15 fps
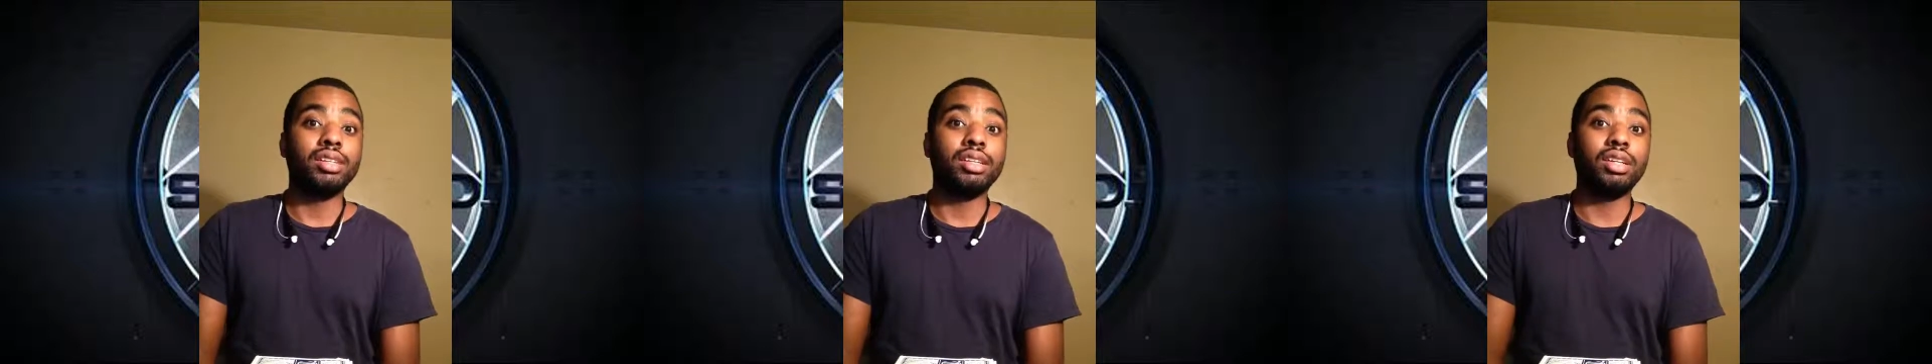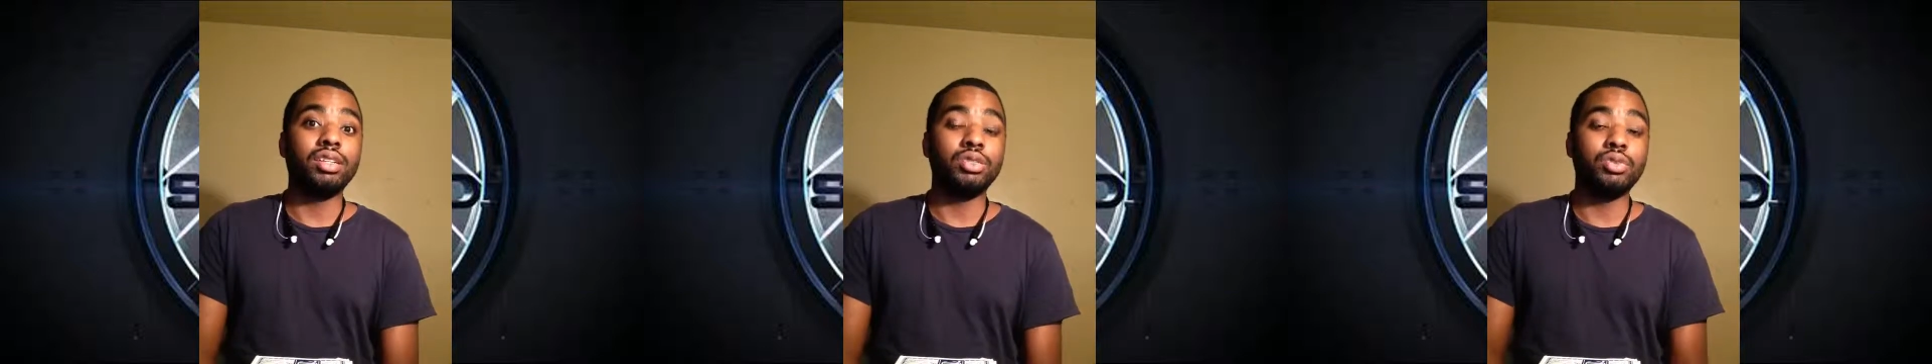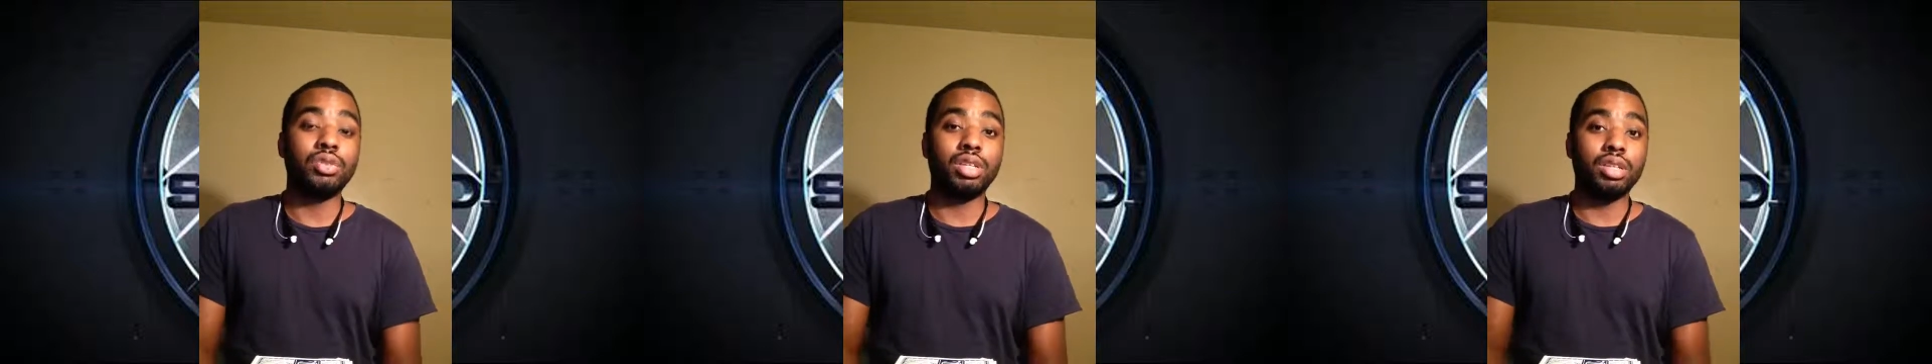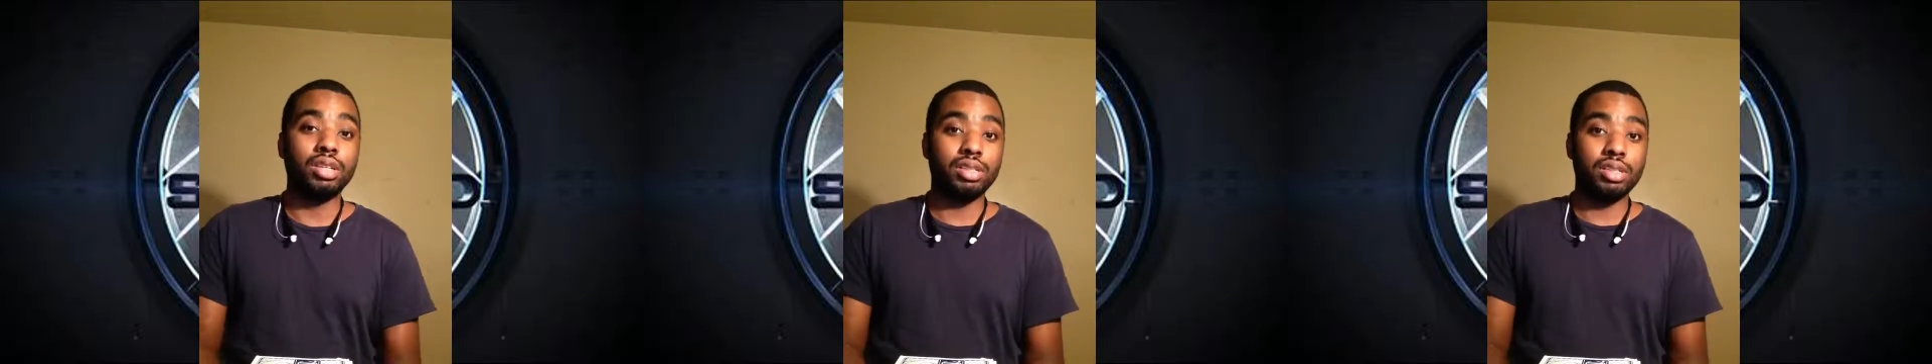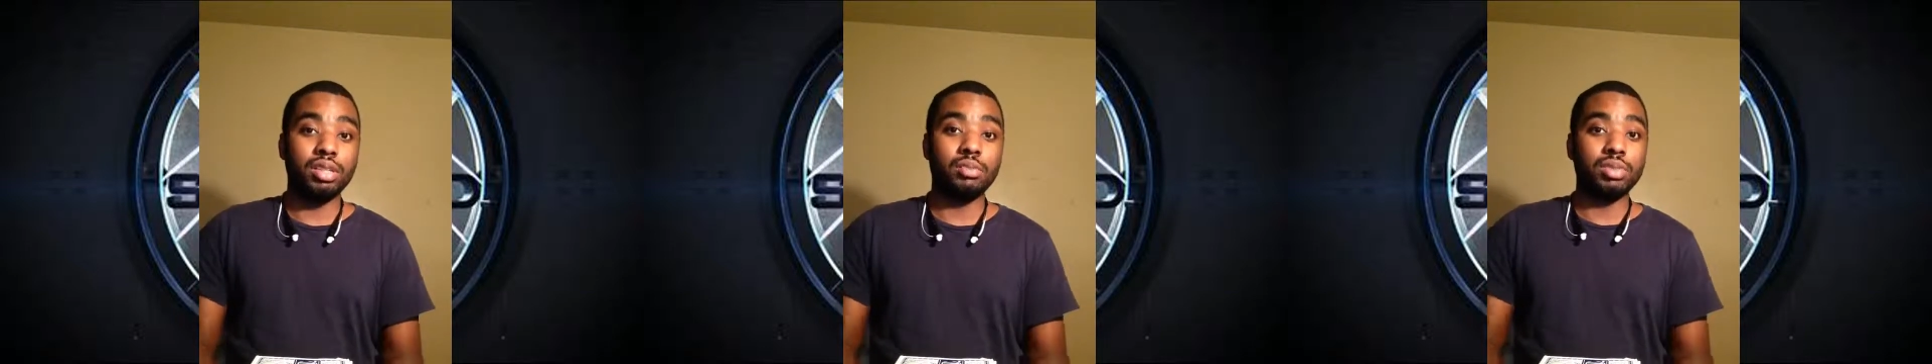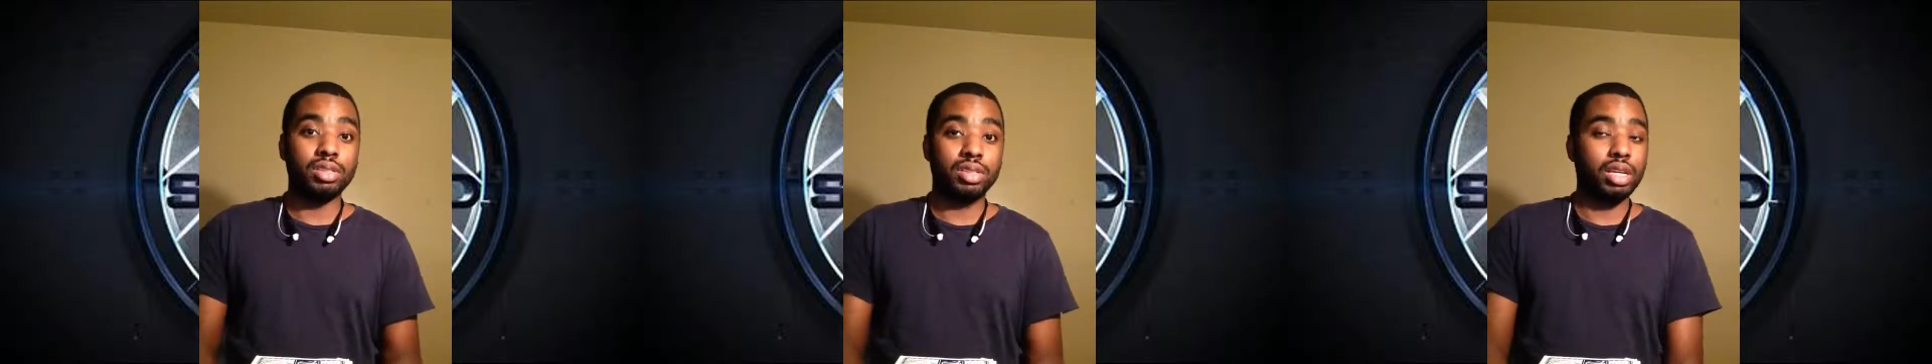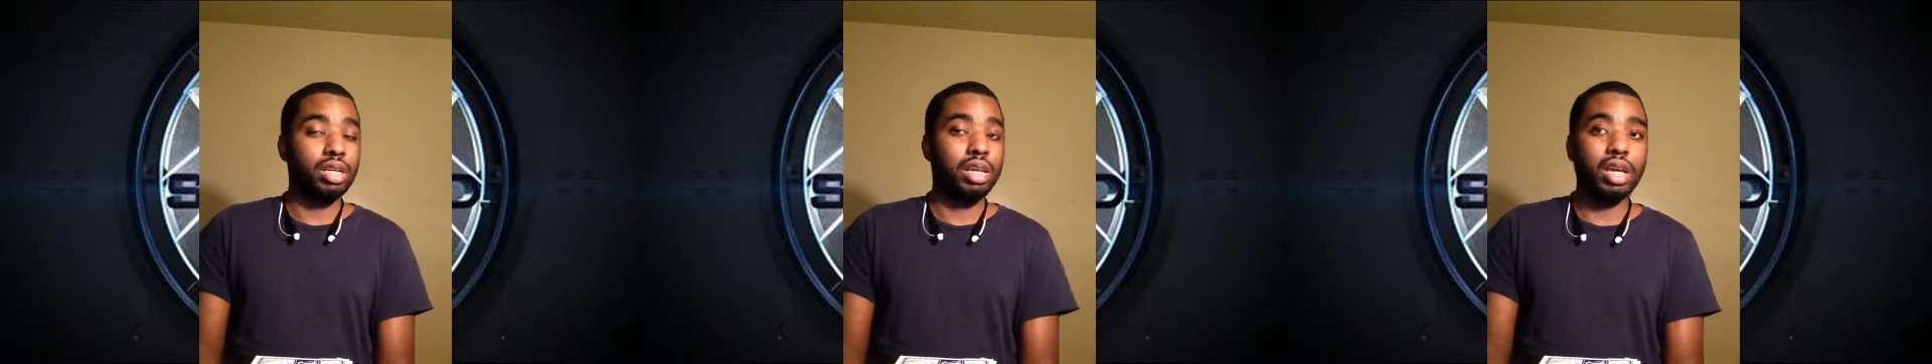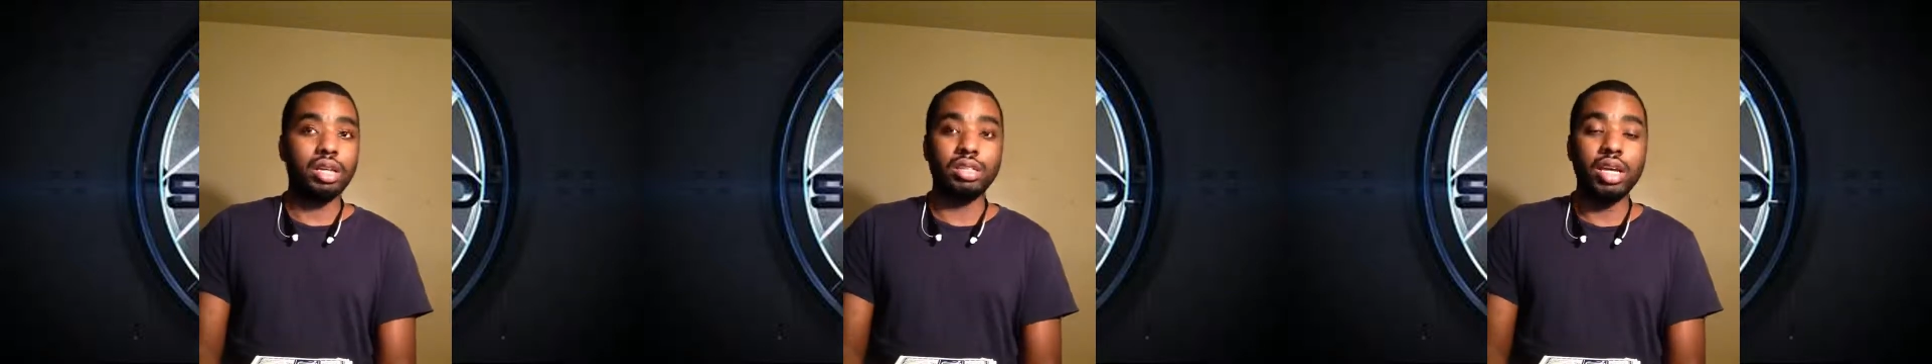And you see Simmons say like,